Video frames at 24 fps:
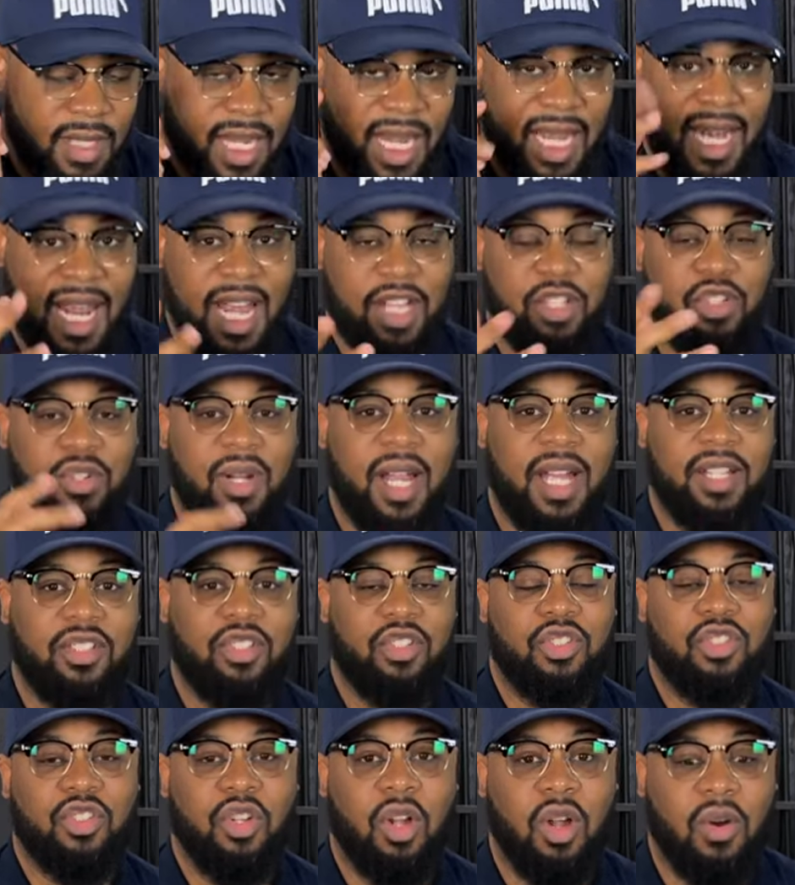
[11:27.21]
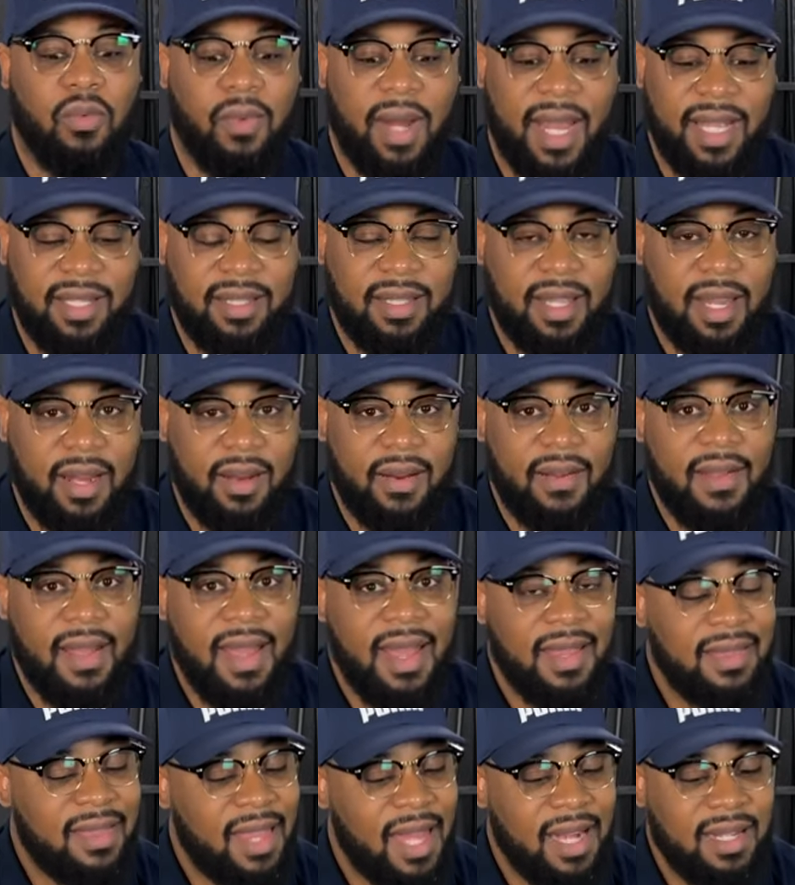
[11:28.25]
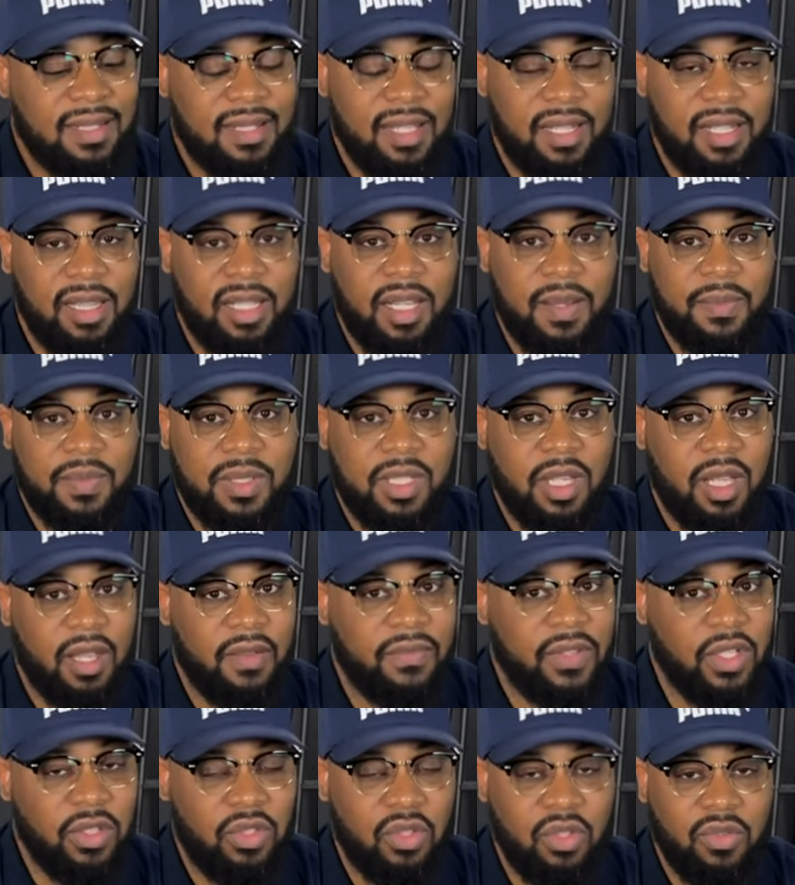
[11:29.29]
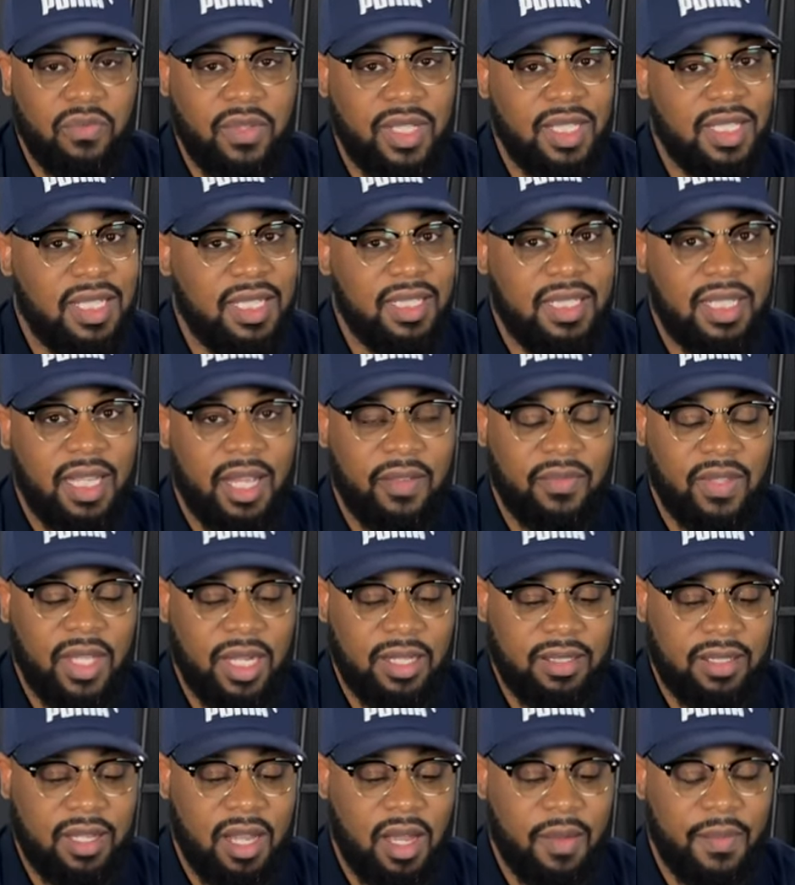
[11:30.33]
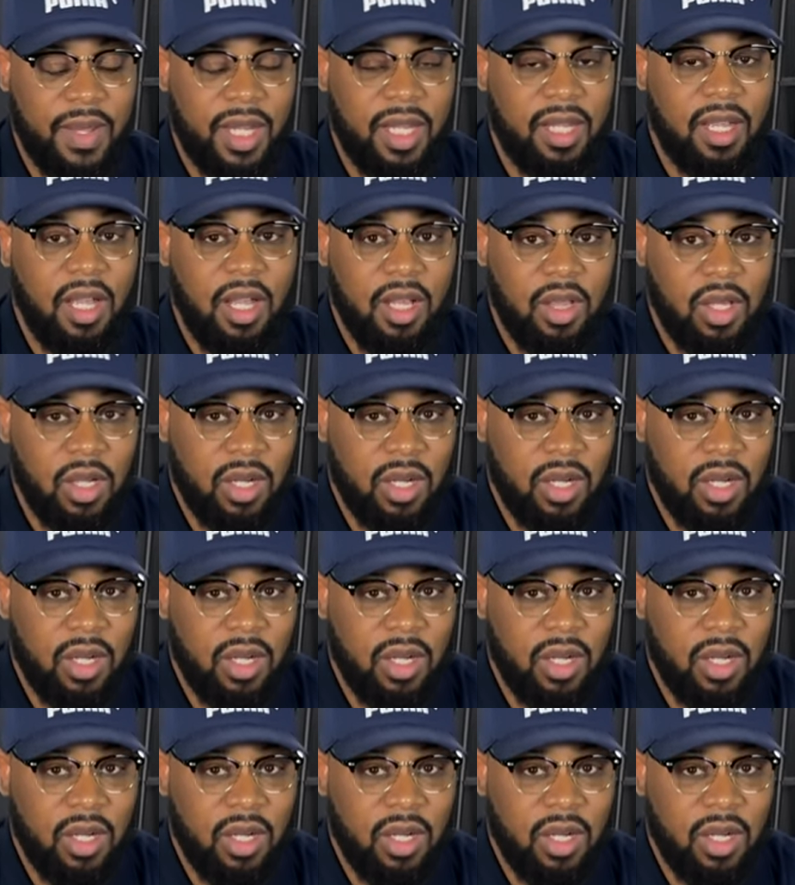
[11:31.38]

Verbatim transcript: And as you guys just saw right there, that is a glimpse of the UV DTF that is coming.